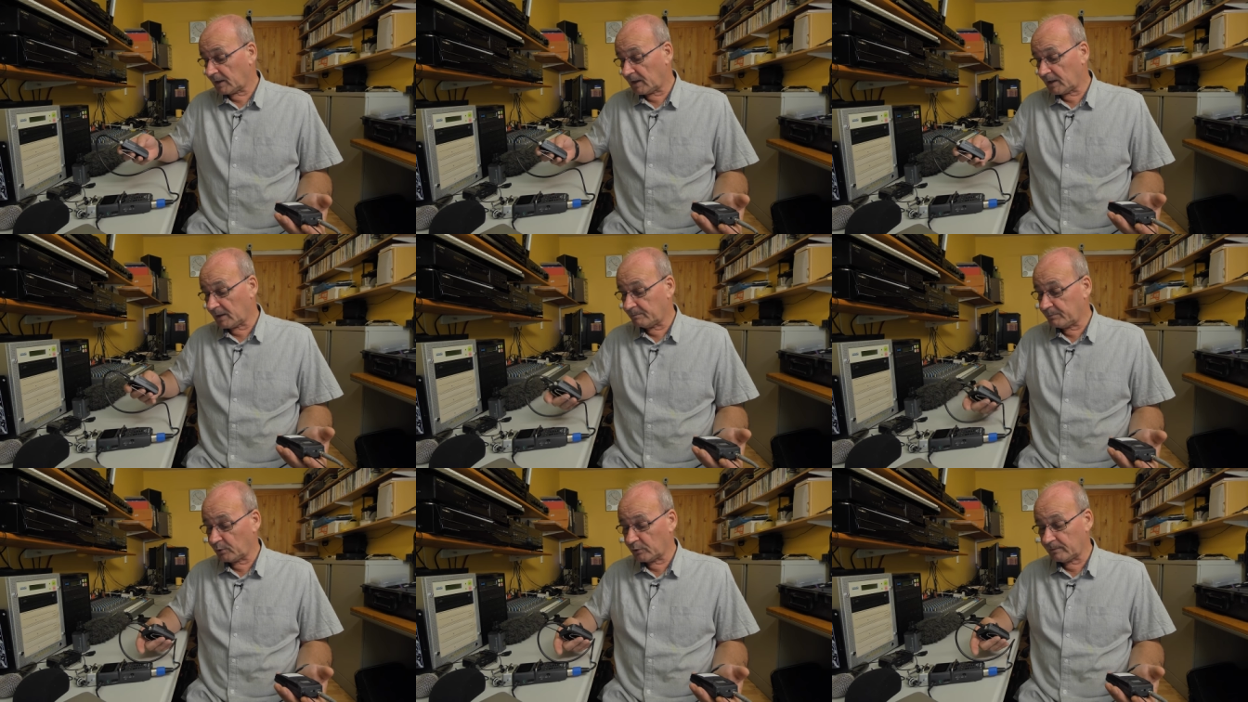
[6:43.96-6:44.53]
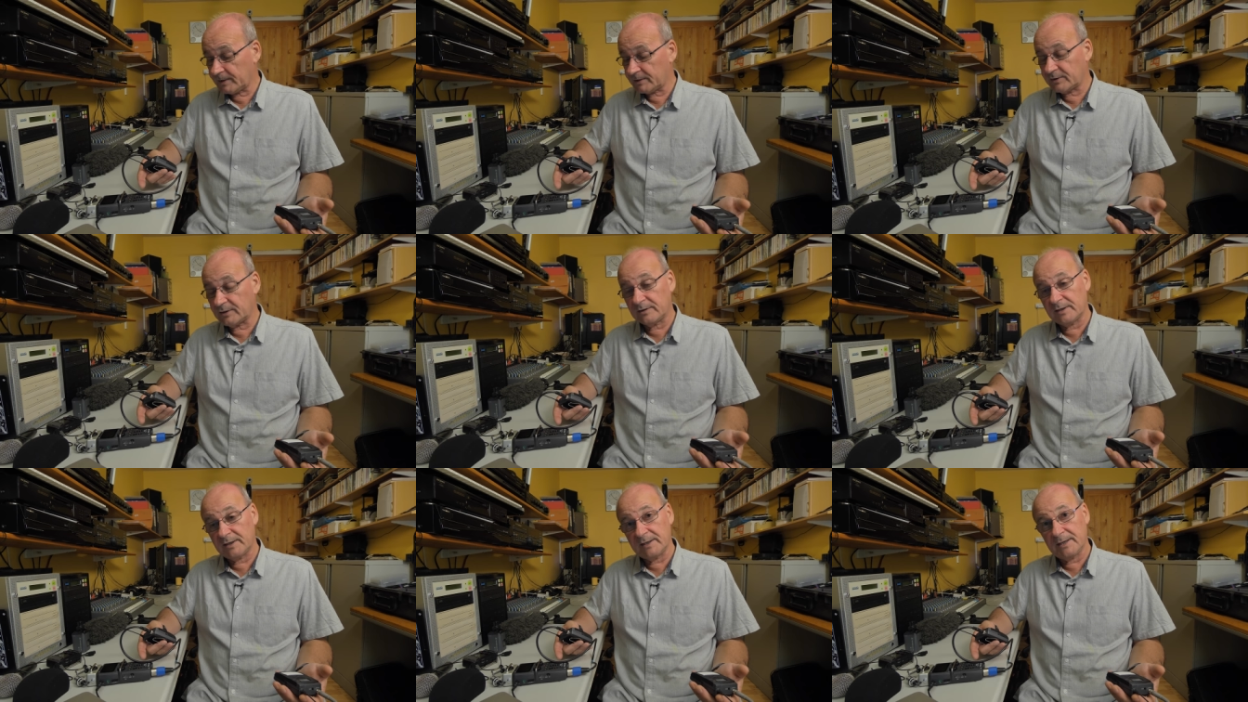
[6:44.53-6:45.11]
uh, put them into
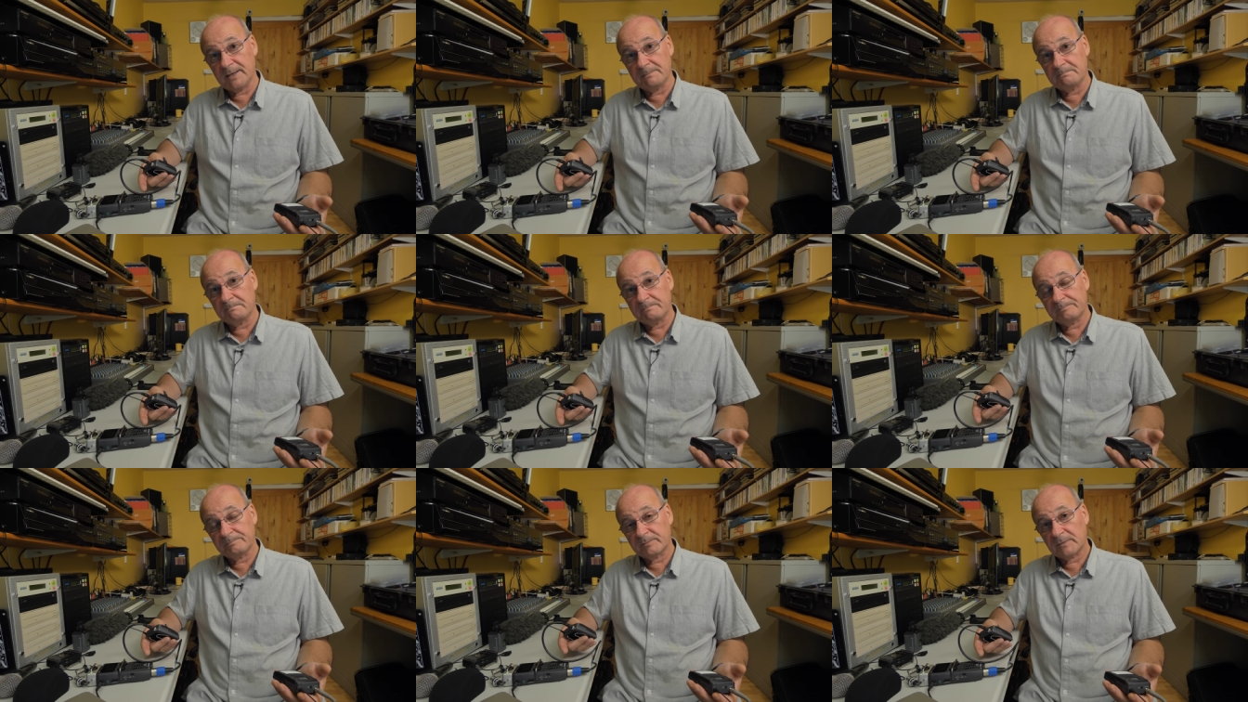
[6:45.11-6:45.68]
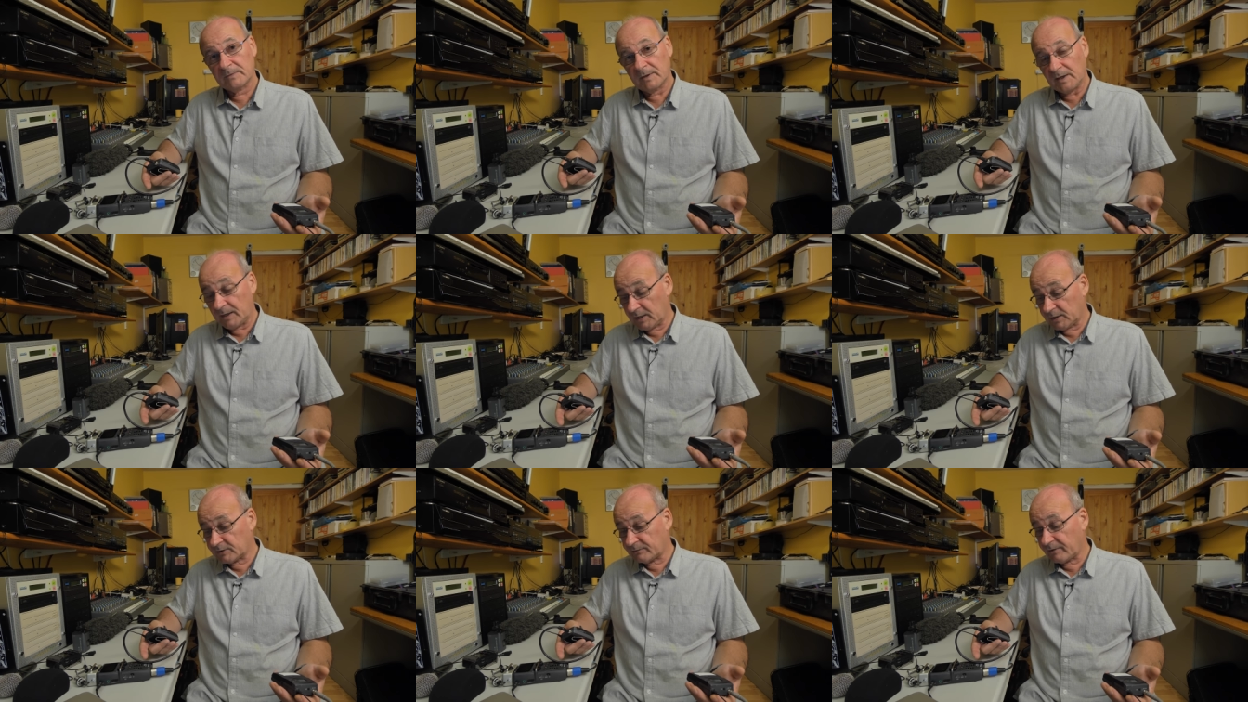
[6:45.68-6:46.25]
the um,
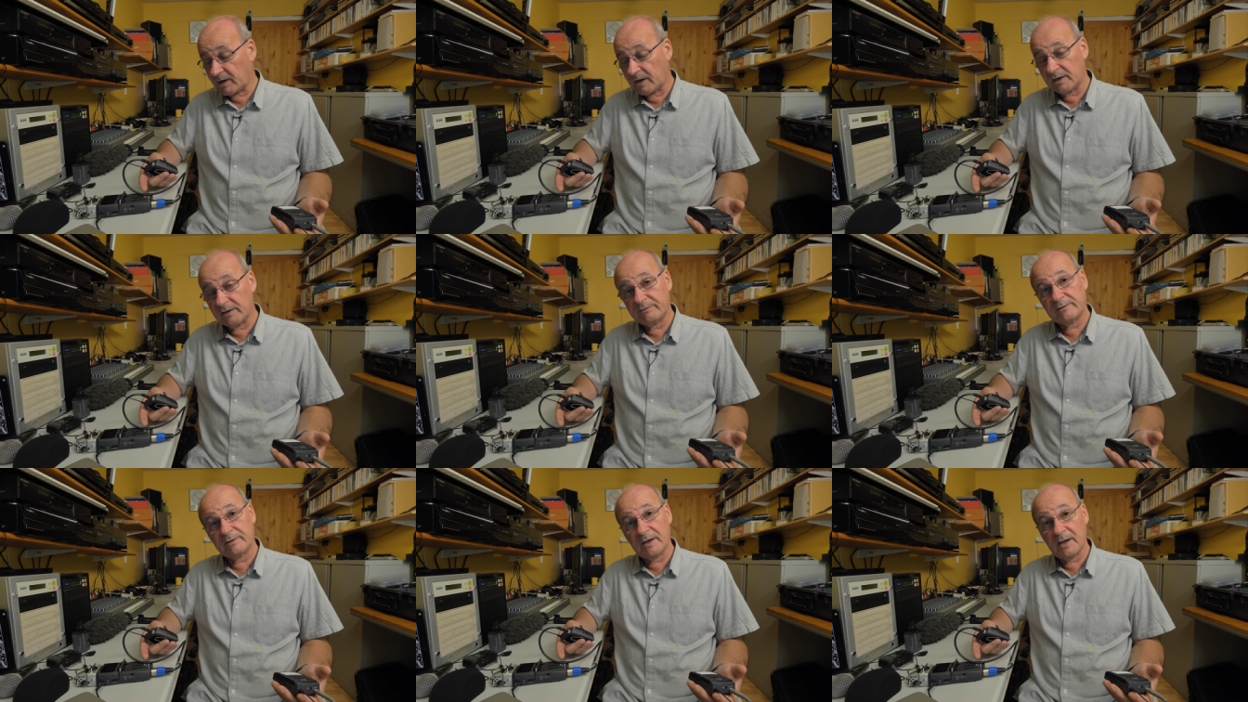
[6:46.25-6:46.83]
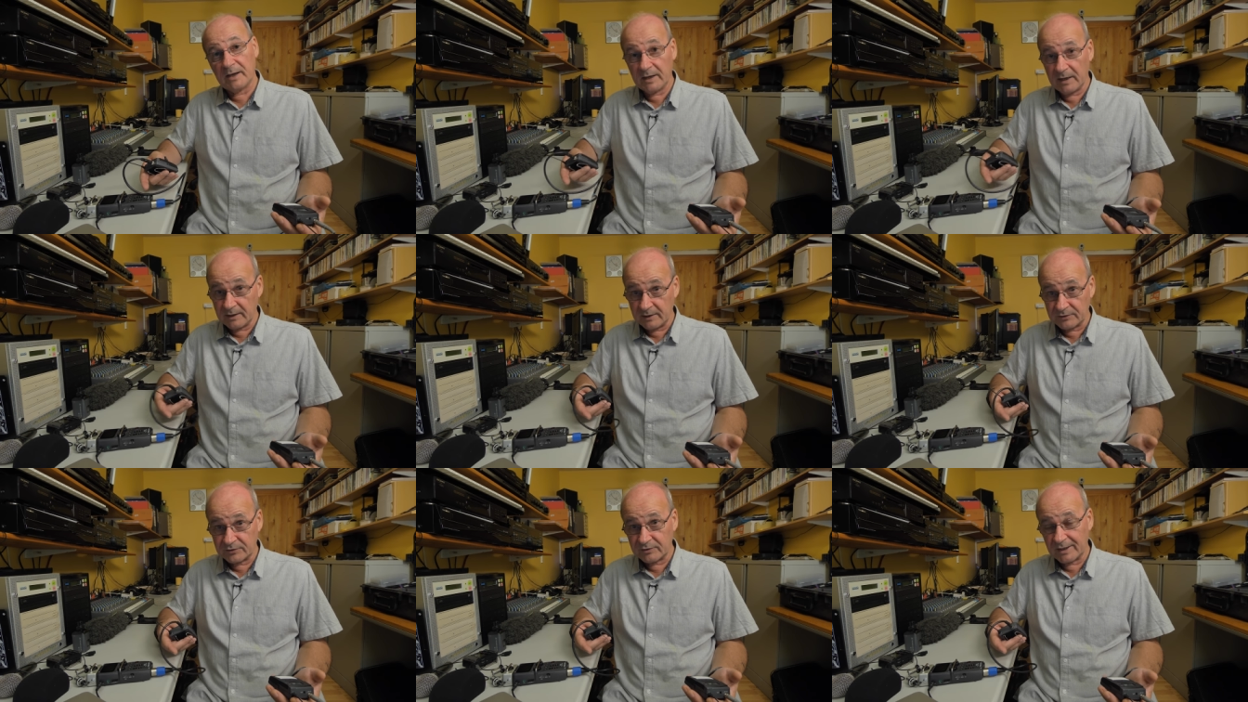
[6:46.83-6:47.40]
H5
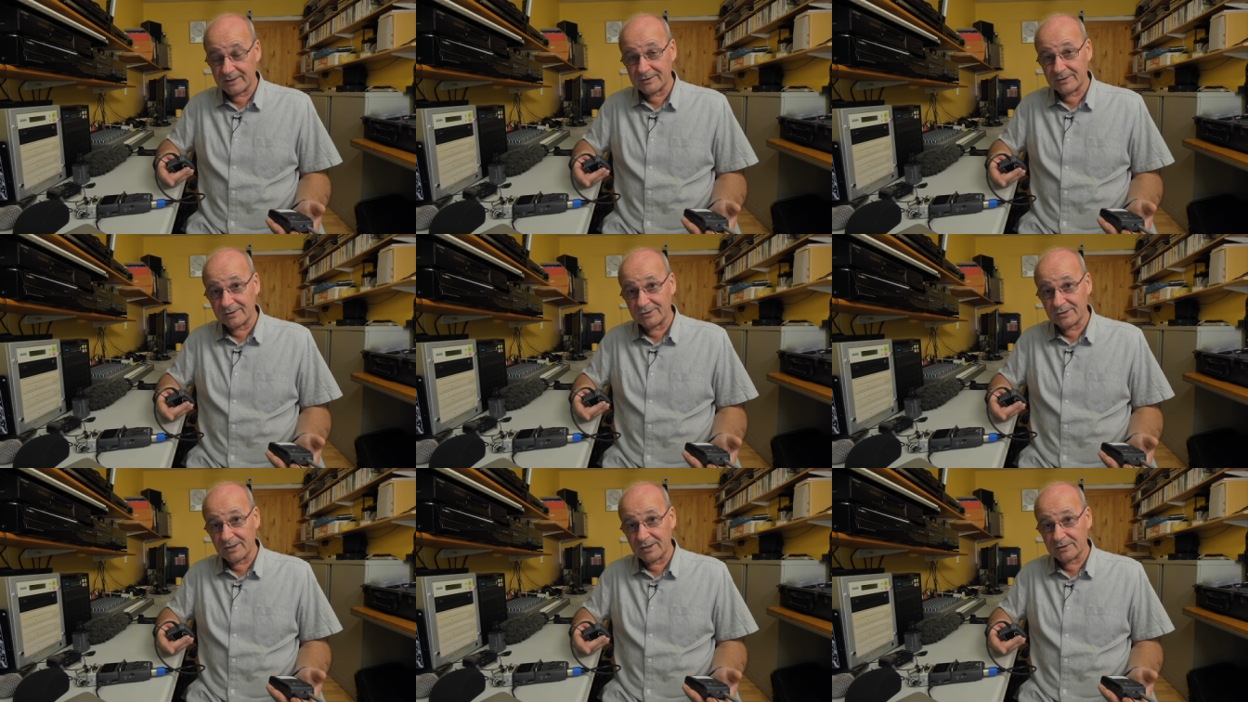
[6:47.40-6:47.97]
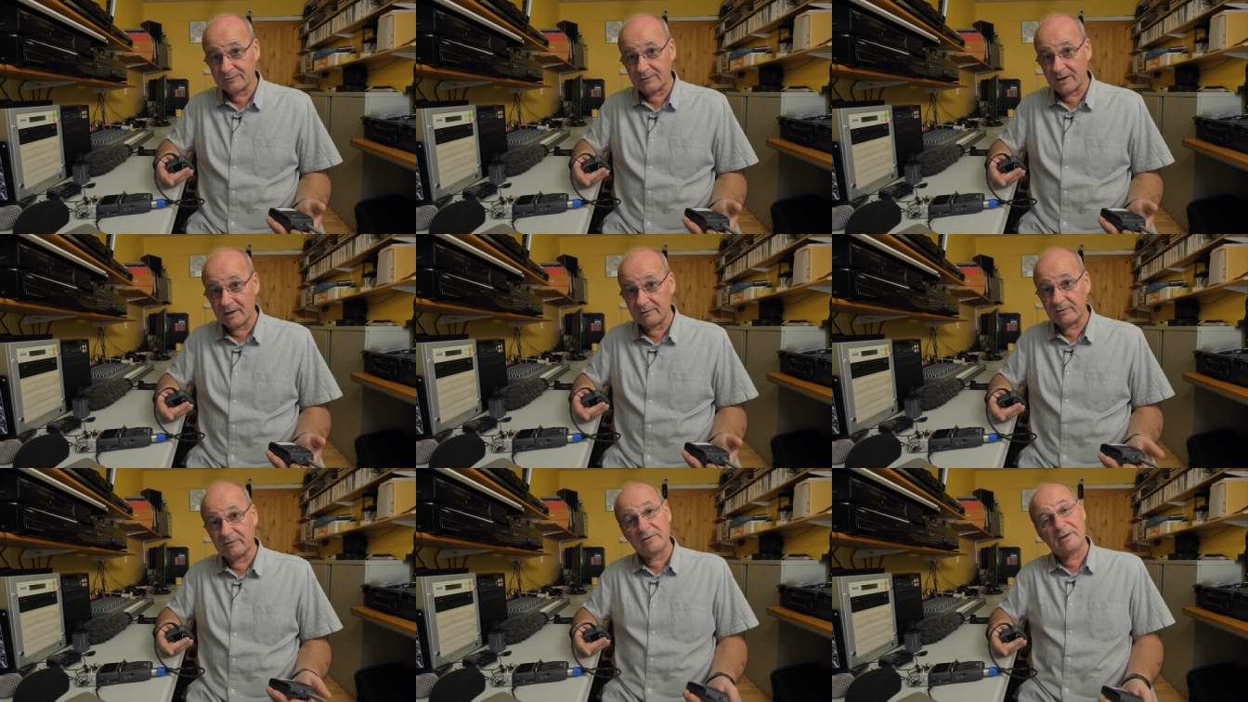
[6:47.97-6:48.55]
and straight into the
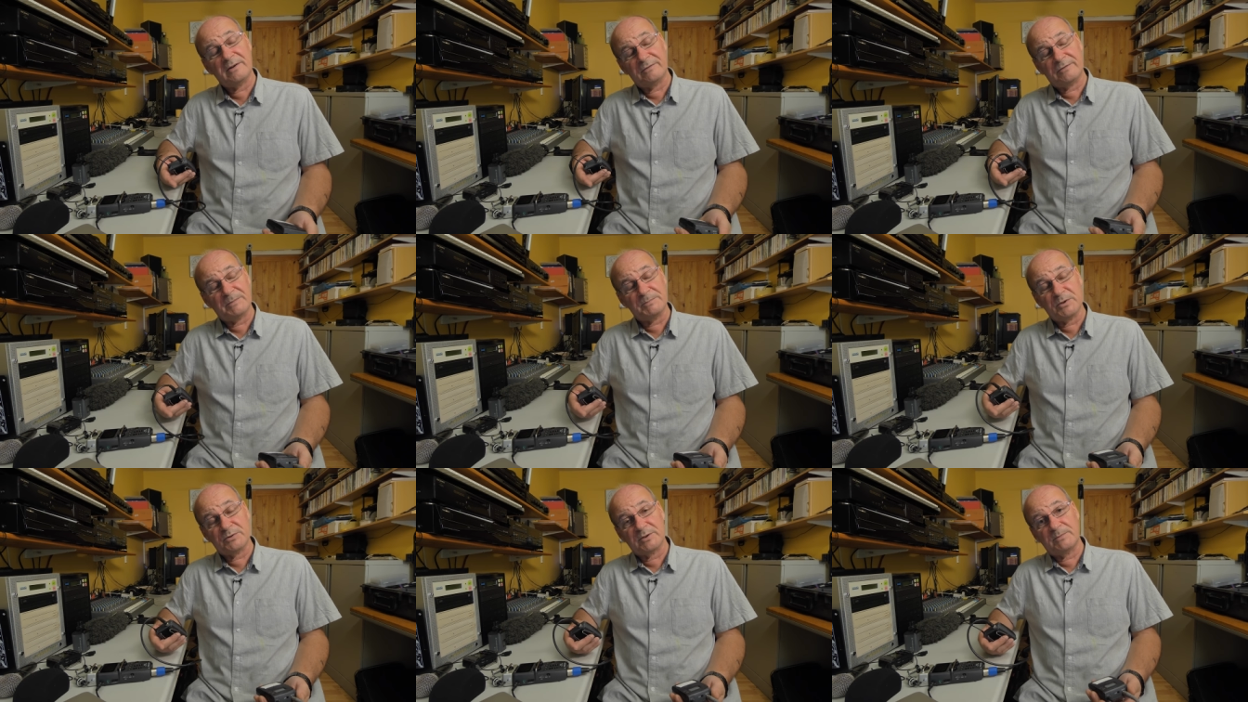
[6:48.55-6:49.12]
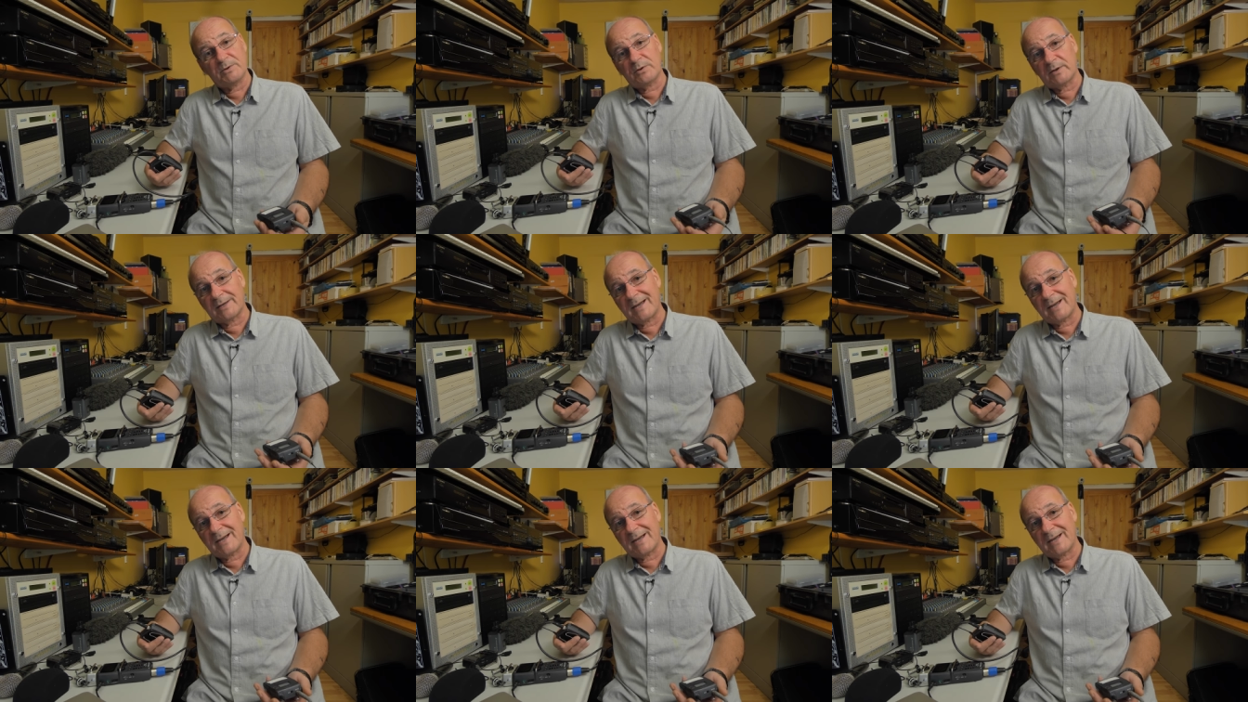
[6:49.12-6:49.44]
GH5. If I'm using the other